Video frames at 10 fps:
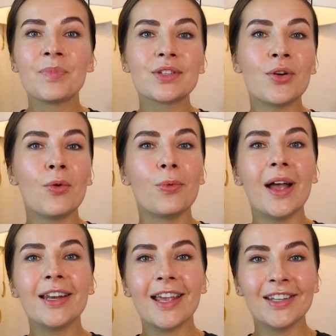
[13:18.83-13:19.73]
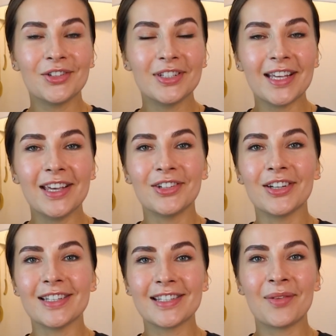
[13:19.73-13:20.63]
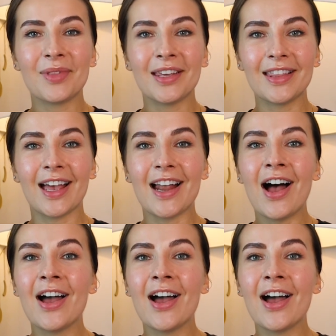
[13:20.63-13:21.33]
So a wine entertainer is something that